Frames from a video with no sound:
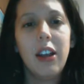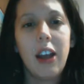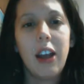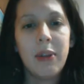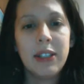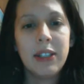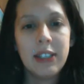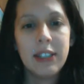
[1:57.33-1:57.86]
I
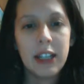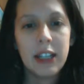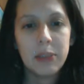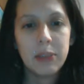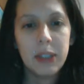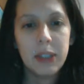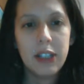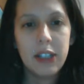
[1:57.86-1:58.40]
went into
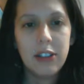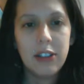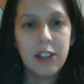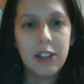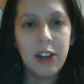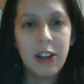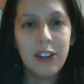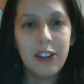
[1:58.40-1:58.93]
explanation
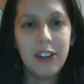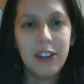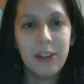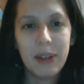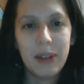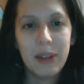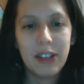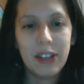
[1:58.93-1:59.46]

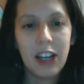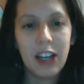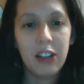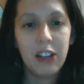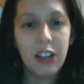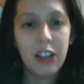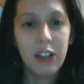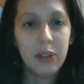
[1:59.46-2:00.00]
about that on
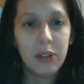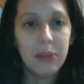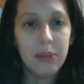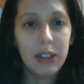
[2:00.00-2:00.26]
the other one,